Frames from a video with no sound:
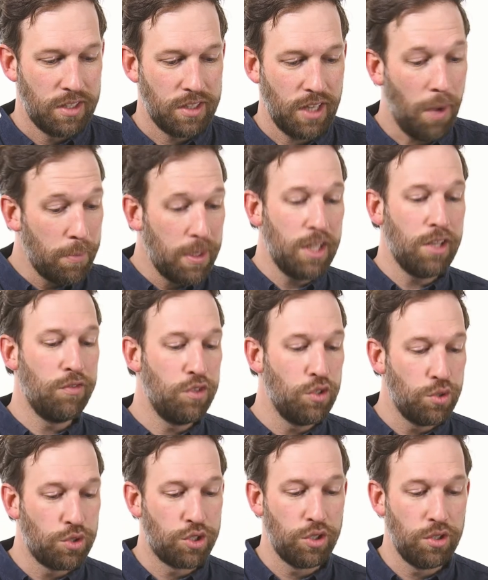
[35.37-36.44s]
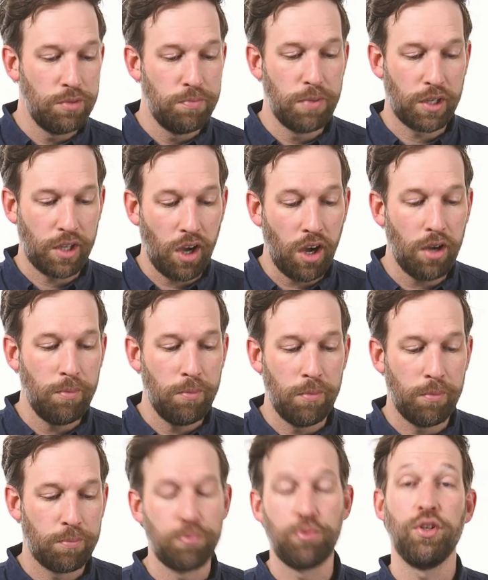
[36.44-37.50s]
Not many of you should
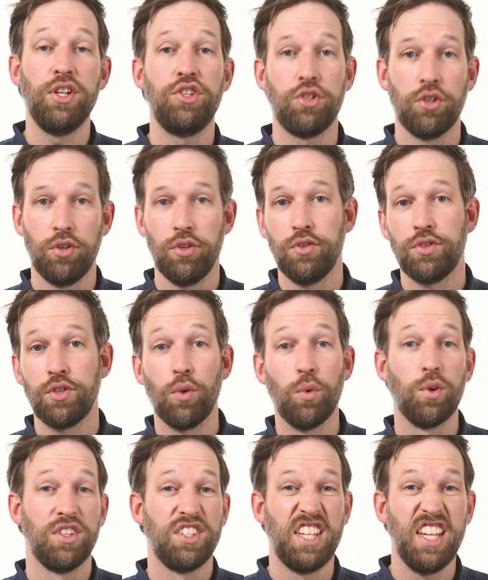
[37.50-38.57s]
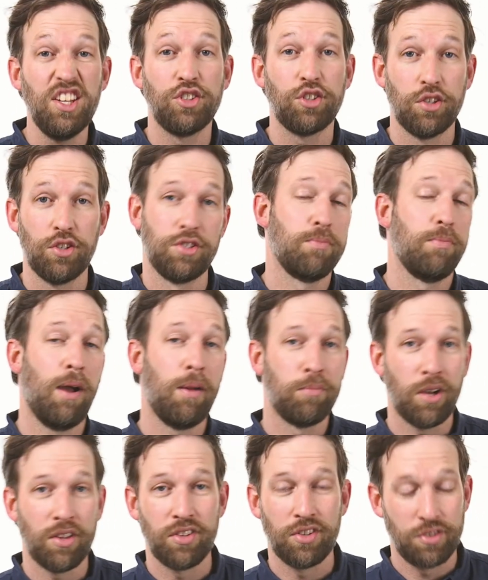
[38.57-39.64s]
become preachers or teachers, my
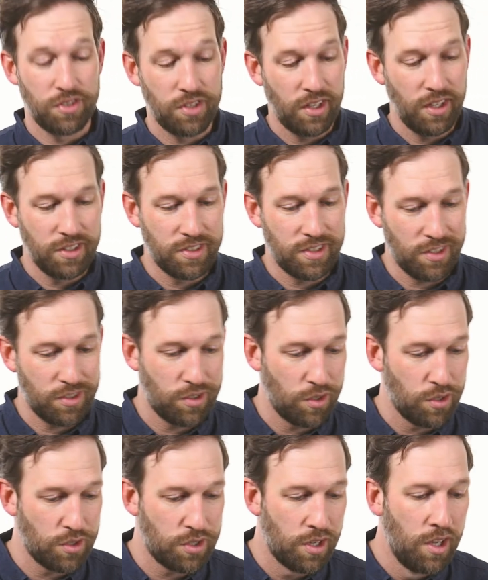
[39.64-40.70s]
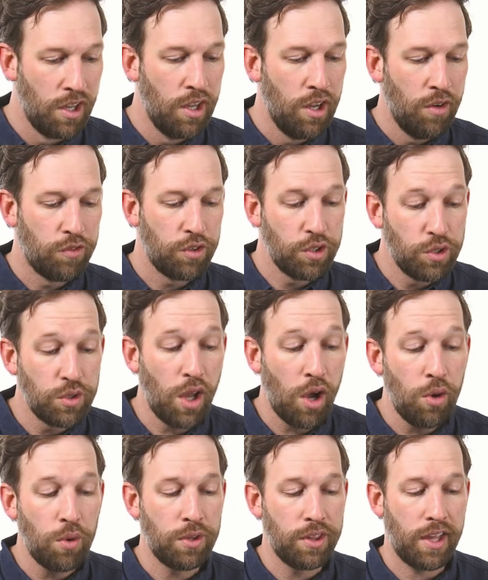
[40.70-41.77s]
brothers and sisters, for you
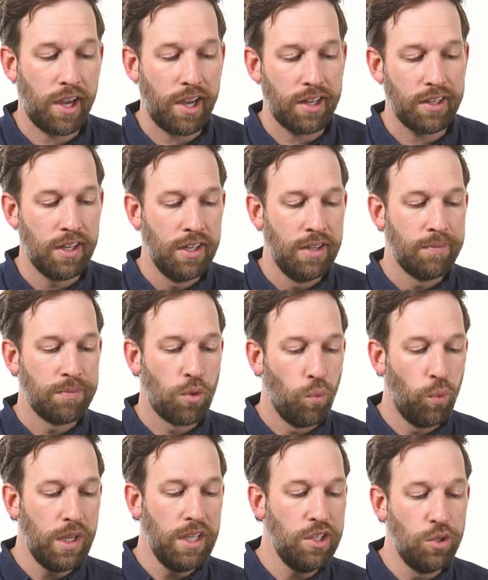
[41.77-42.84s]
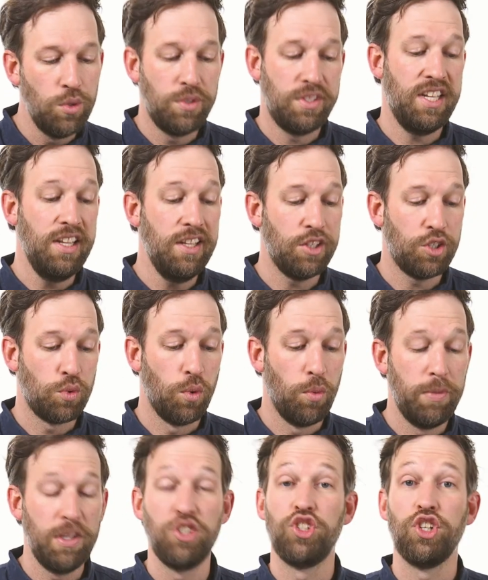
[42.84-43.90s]
know that we who teach will
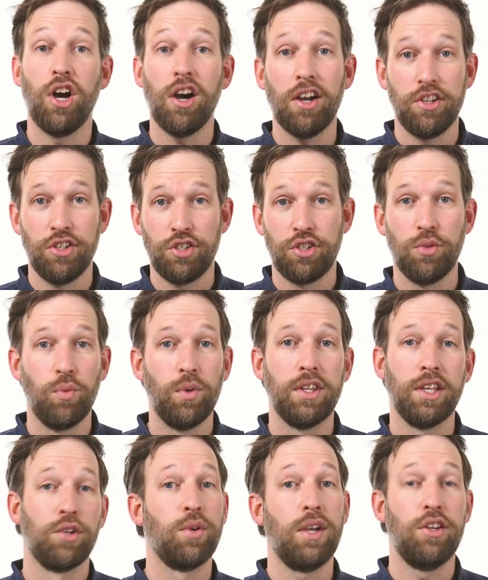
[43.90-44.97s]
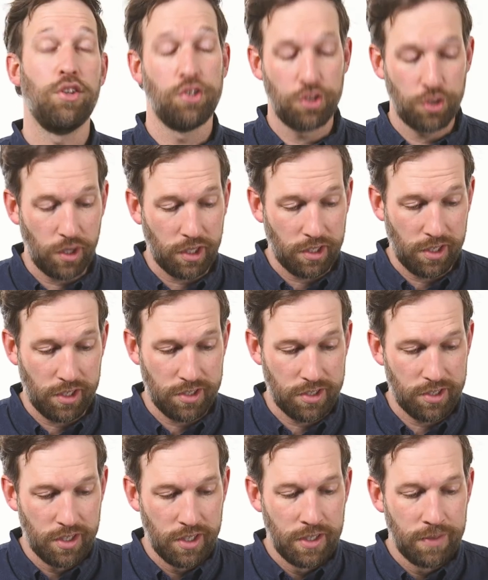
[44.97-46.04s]
be judged with a greater
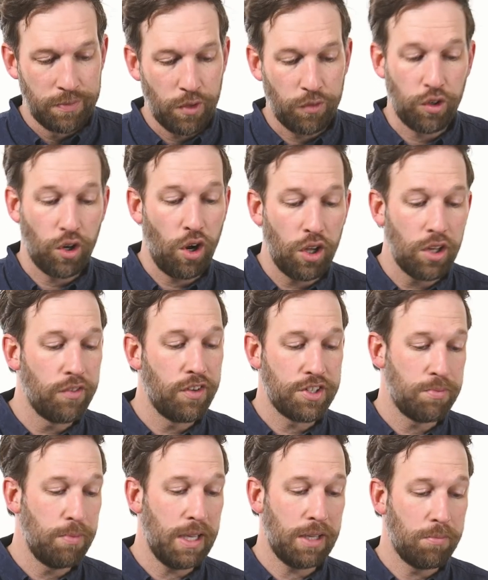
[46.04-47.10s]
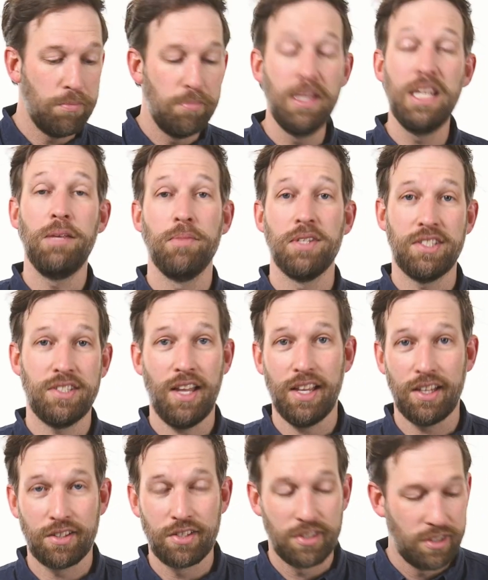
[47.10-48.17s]
strictness. For all of us make many
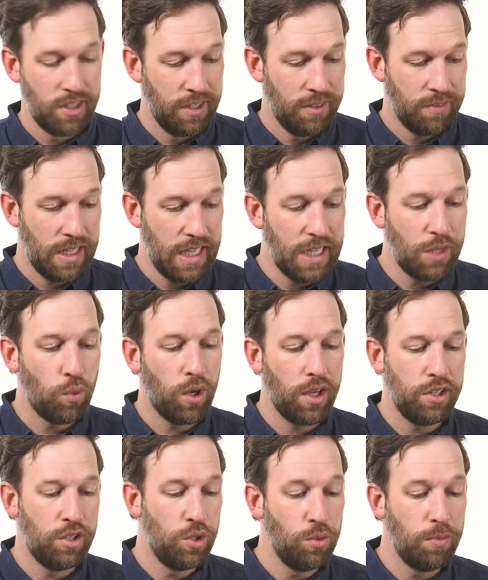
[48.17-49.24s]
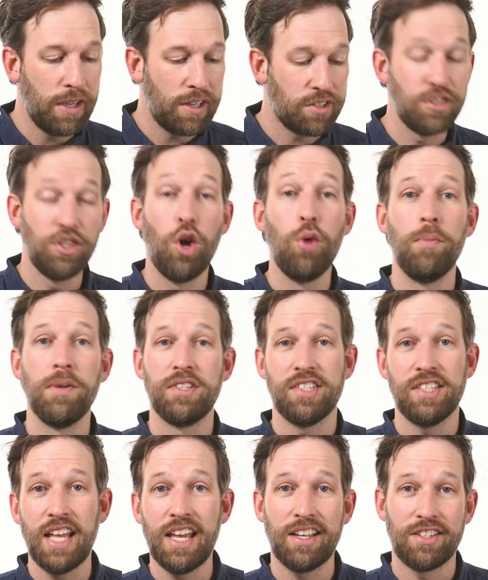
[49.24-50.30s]
mistakes. Anyone who makes no
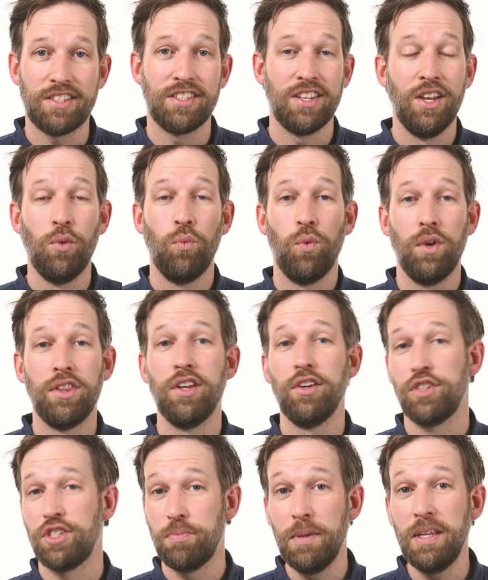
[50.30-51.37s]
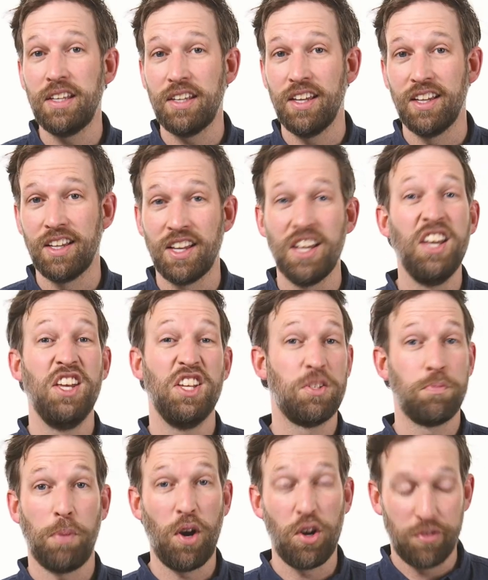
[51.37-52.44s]
mistakes with their speaking is
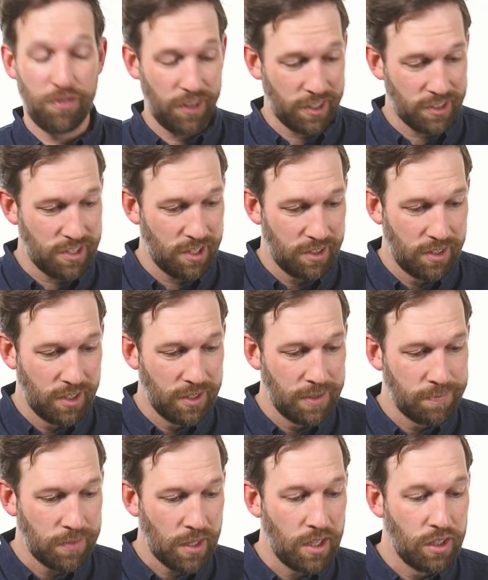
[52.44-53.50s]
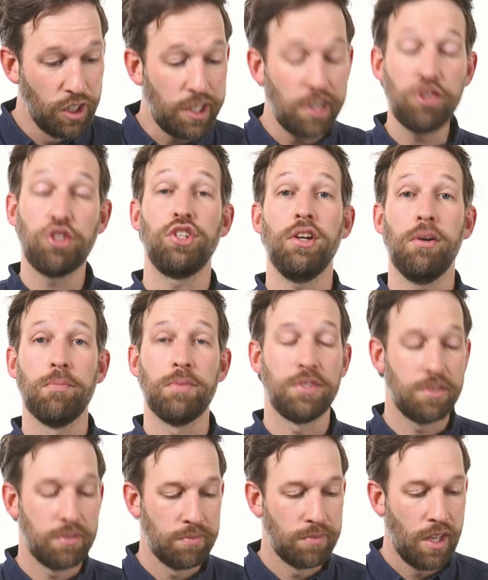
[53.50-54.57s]
perfect. Look at ships.